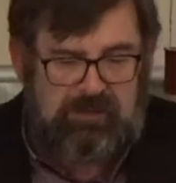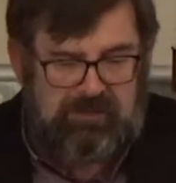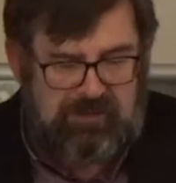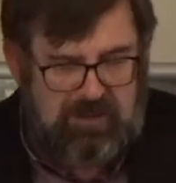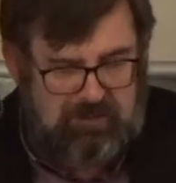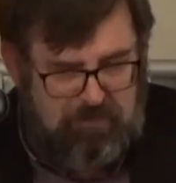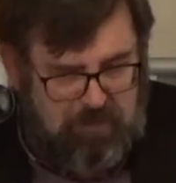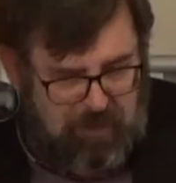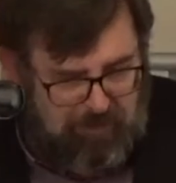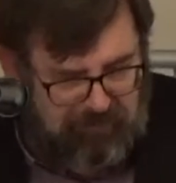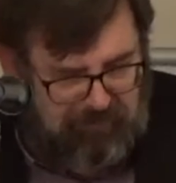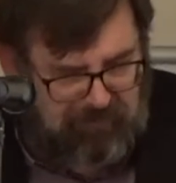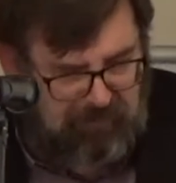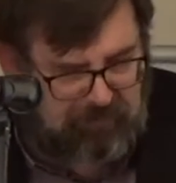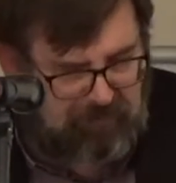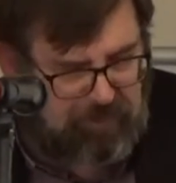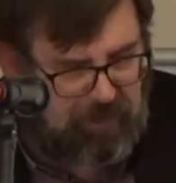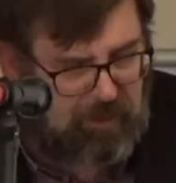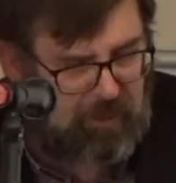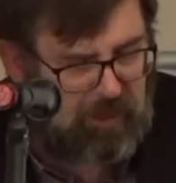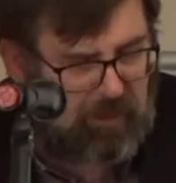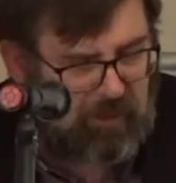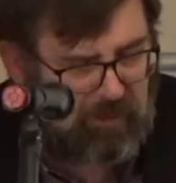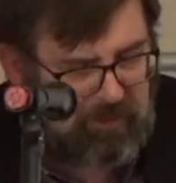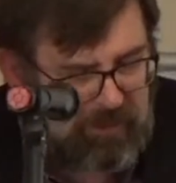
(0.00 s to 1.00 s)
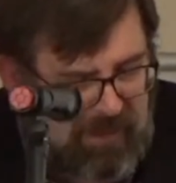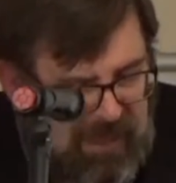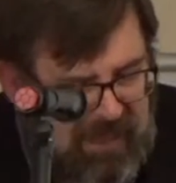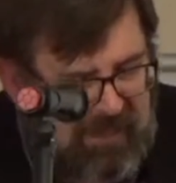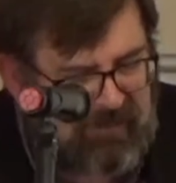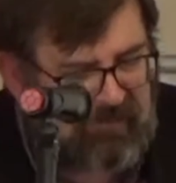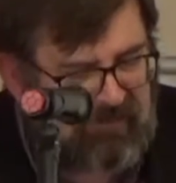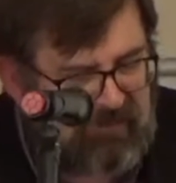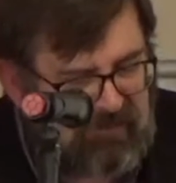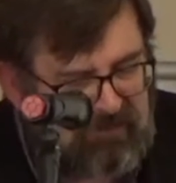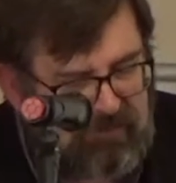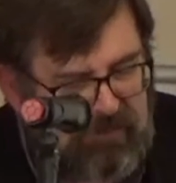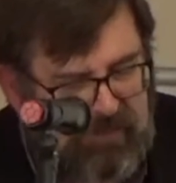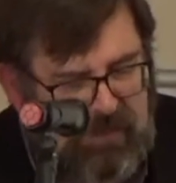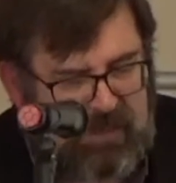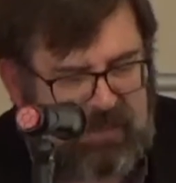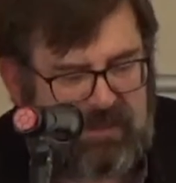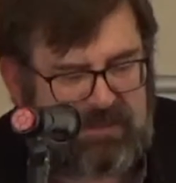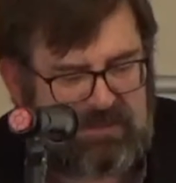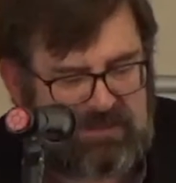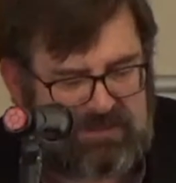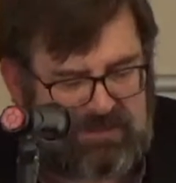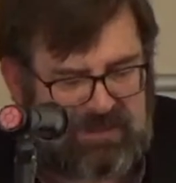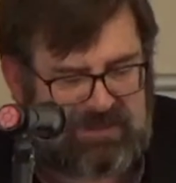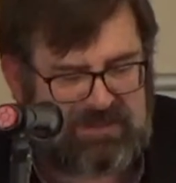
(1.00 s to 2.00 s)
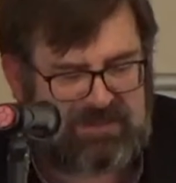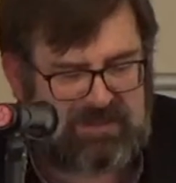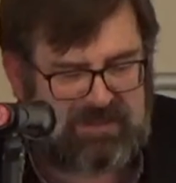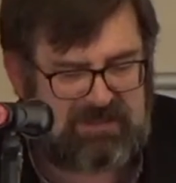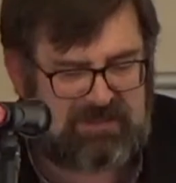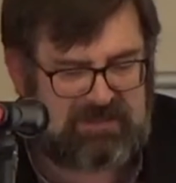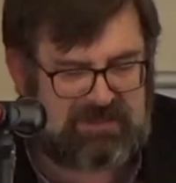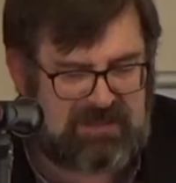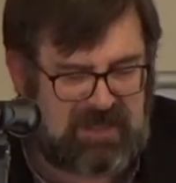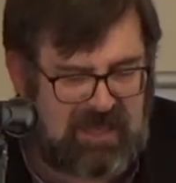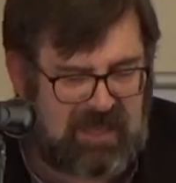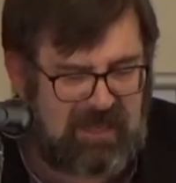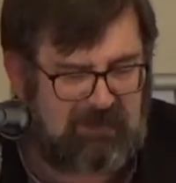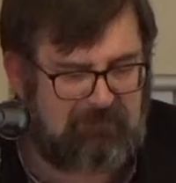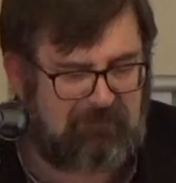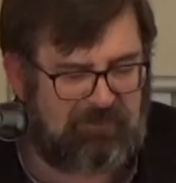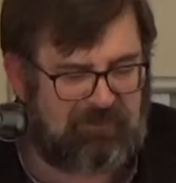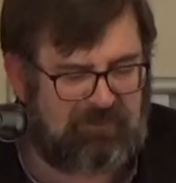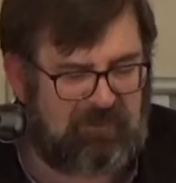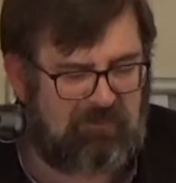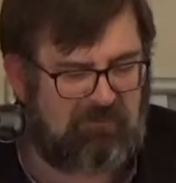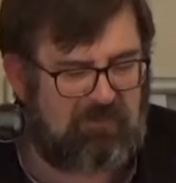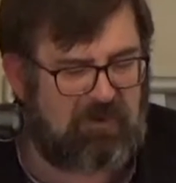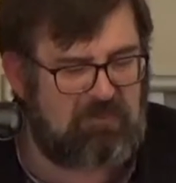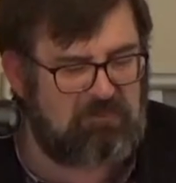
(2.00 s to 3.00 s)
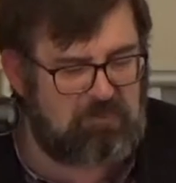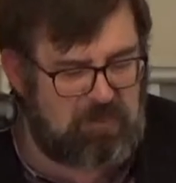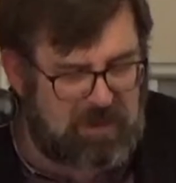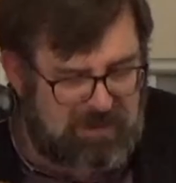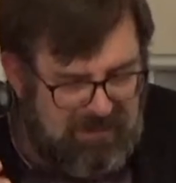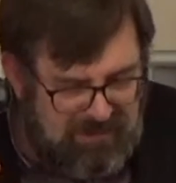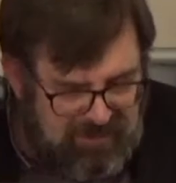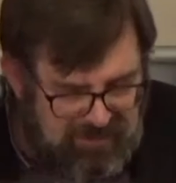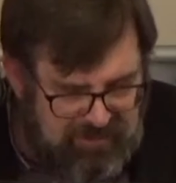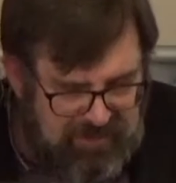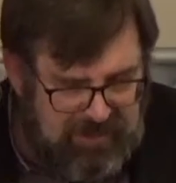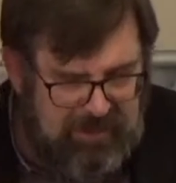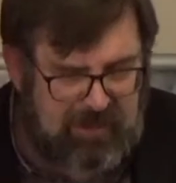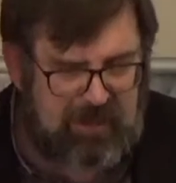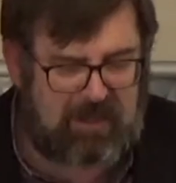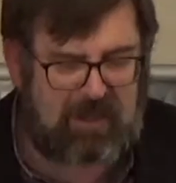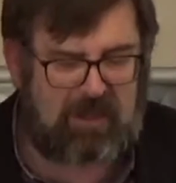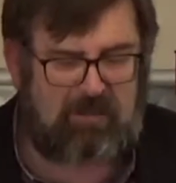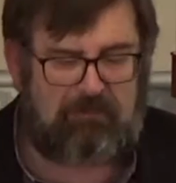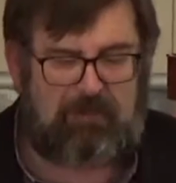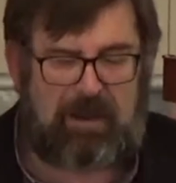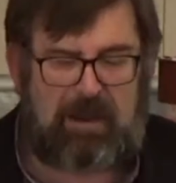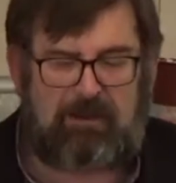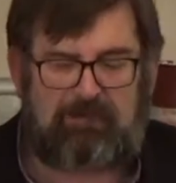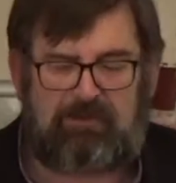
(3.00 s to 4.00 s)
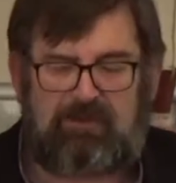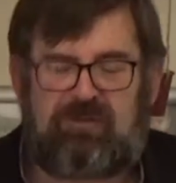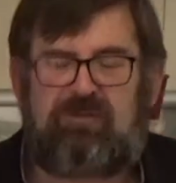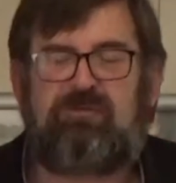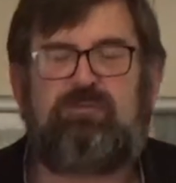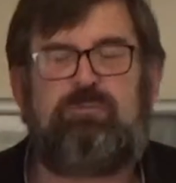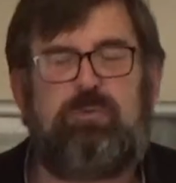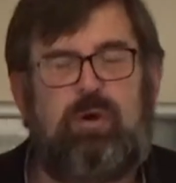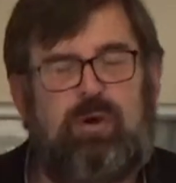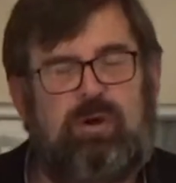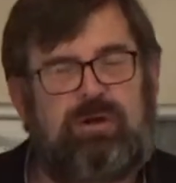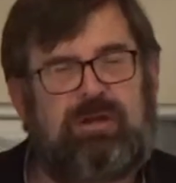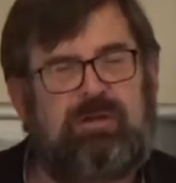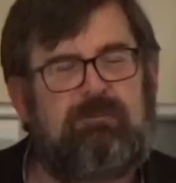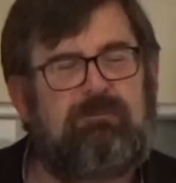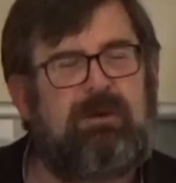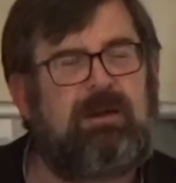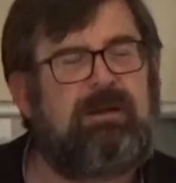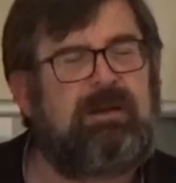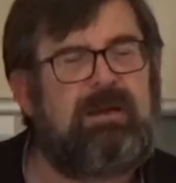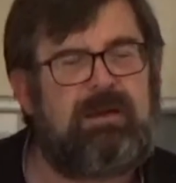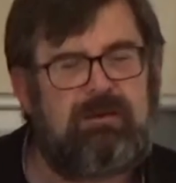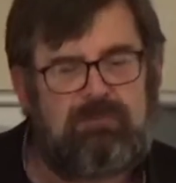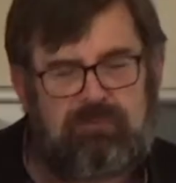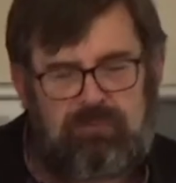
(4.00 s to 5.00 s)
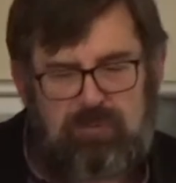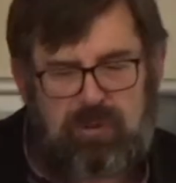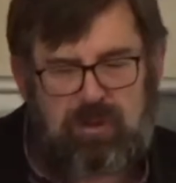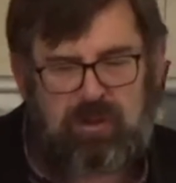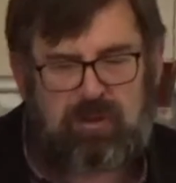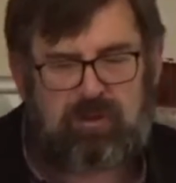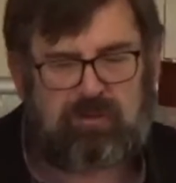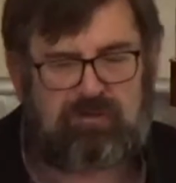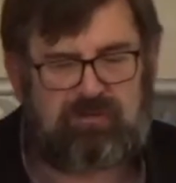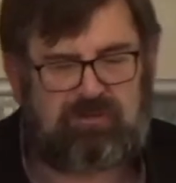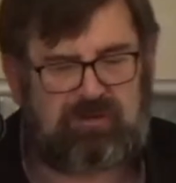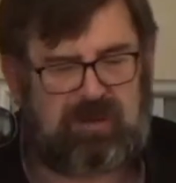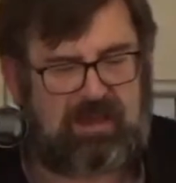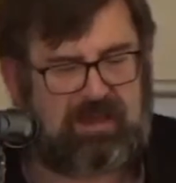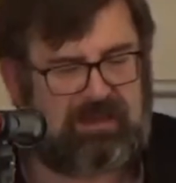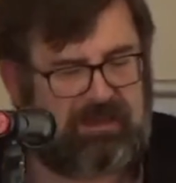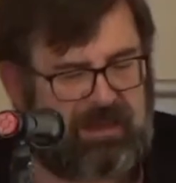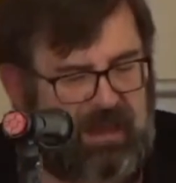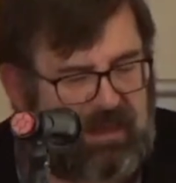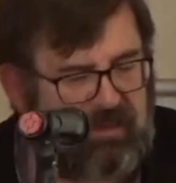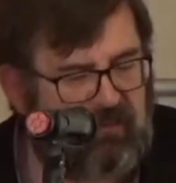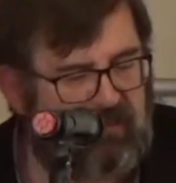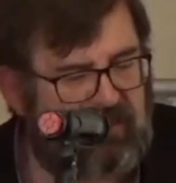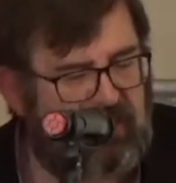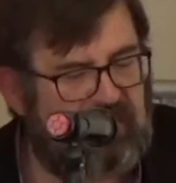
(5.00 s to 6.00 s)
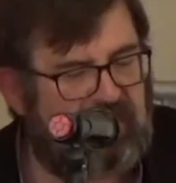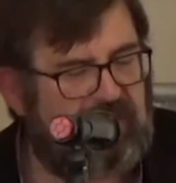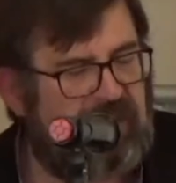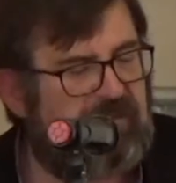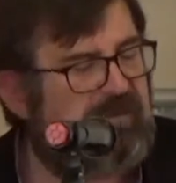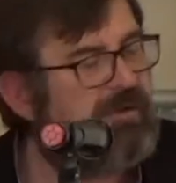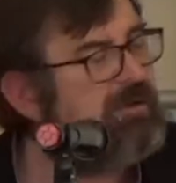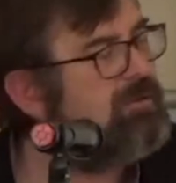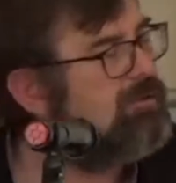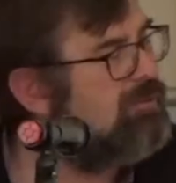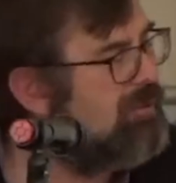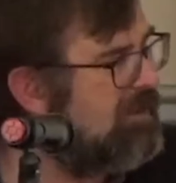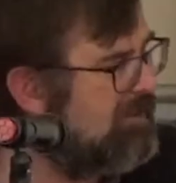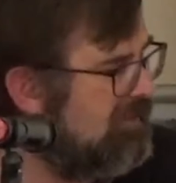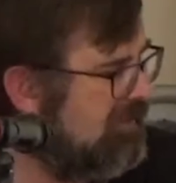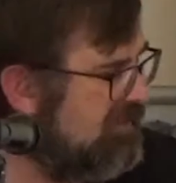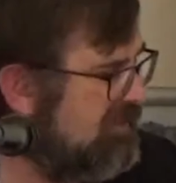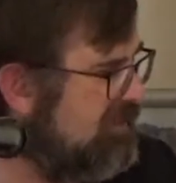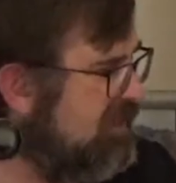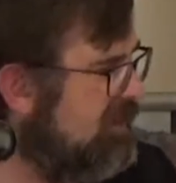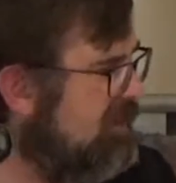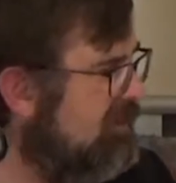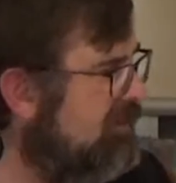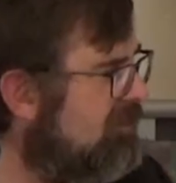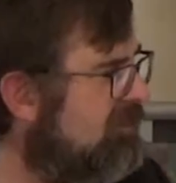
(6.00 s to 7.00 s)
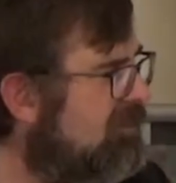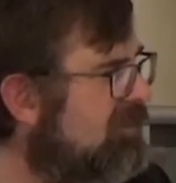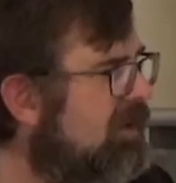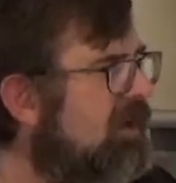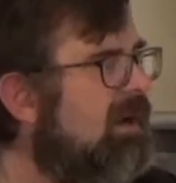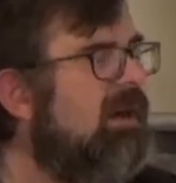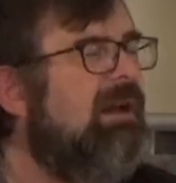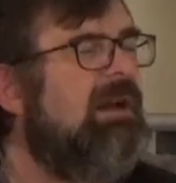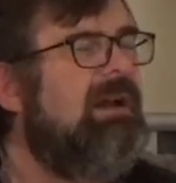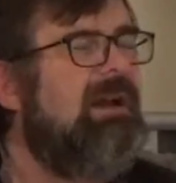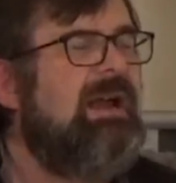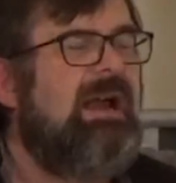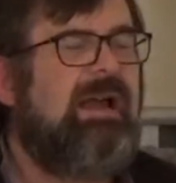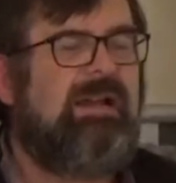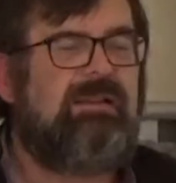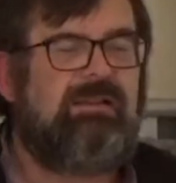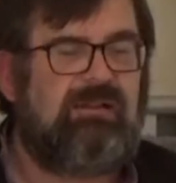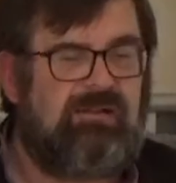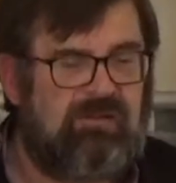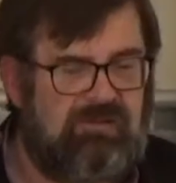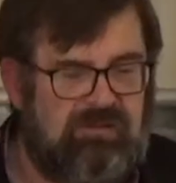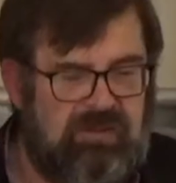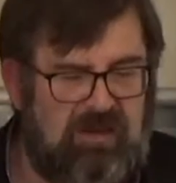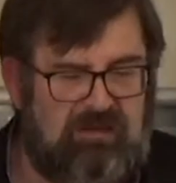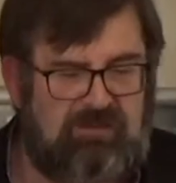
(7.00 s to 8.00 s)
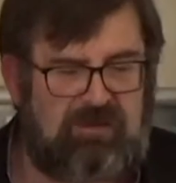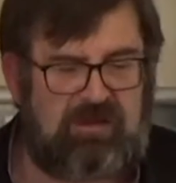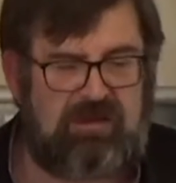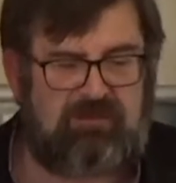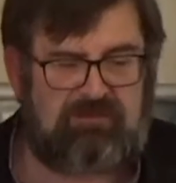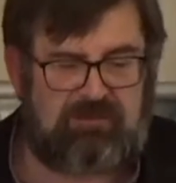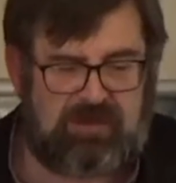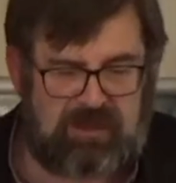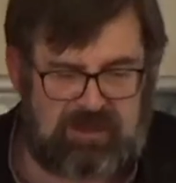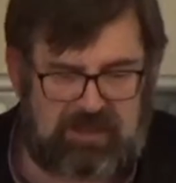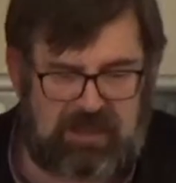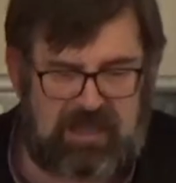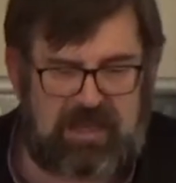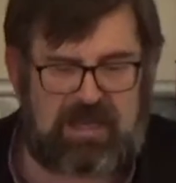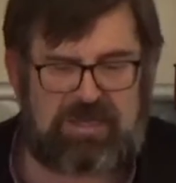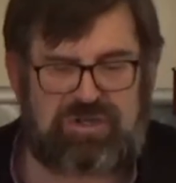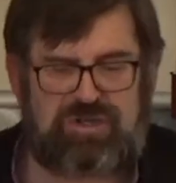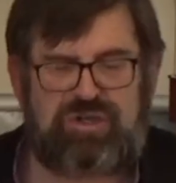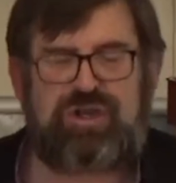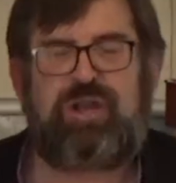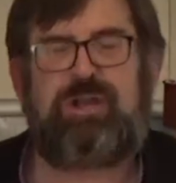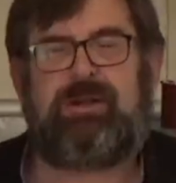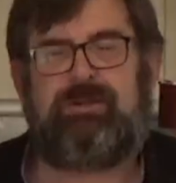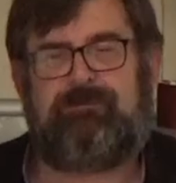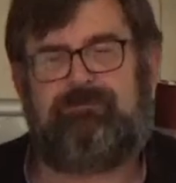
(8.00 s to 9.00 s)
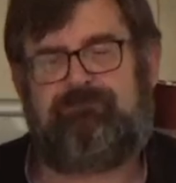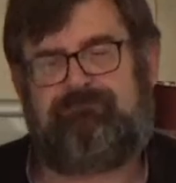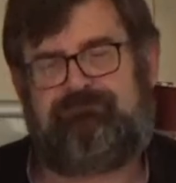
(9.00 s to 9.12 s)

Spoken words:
The Apostle Paul explains this in terms that we've been thinking about this morning when he wrote a letter to the Christians in the city of Galatia.